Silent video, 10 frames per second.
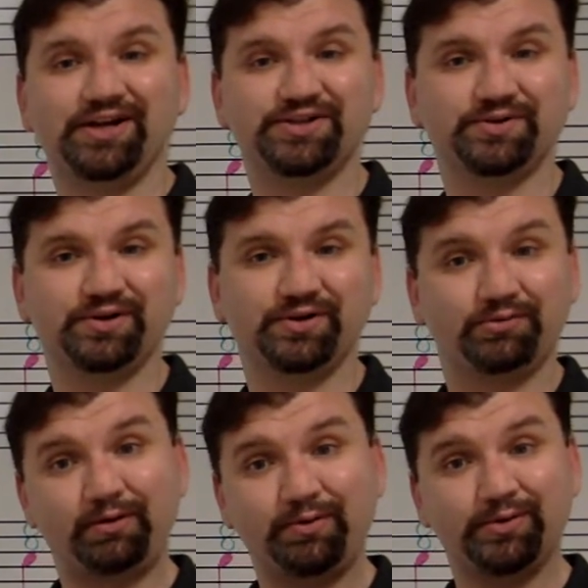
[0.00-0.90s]
onto it, or
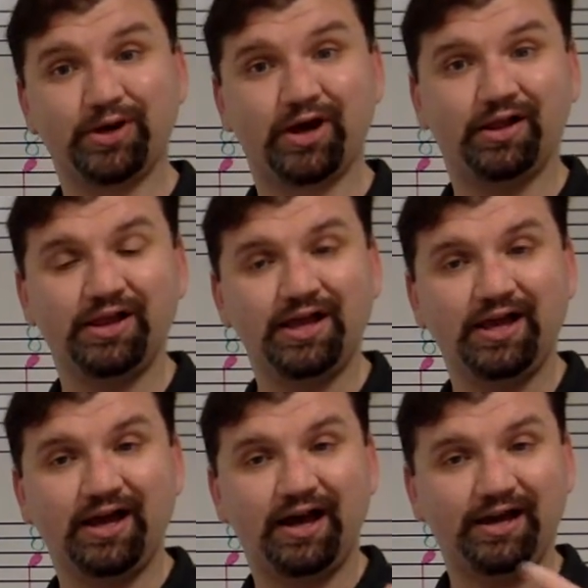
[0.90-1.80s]
what we would call
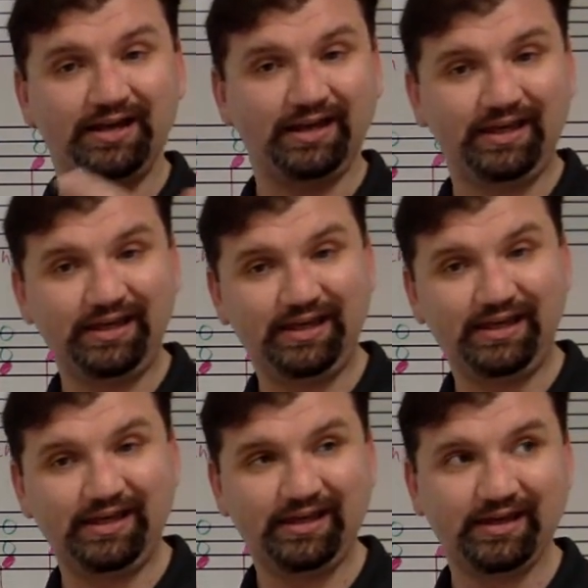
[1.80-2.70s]
an
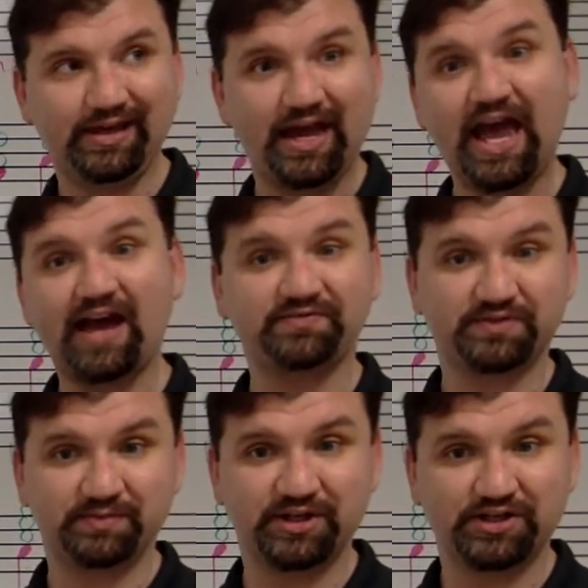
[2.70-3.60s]
E half
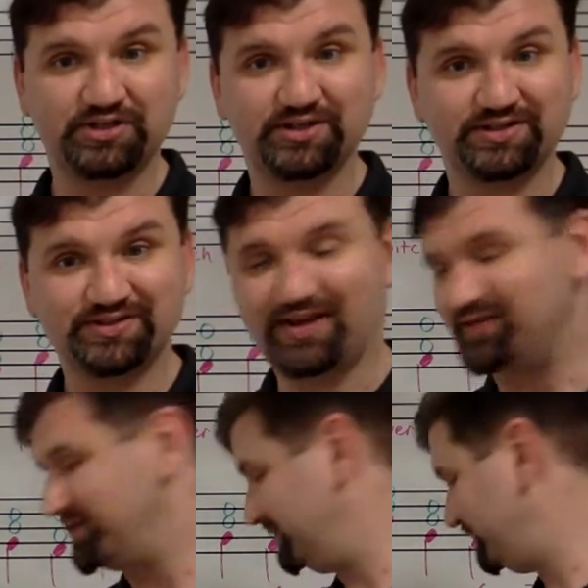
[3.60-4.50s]
diminished seventh.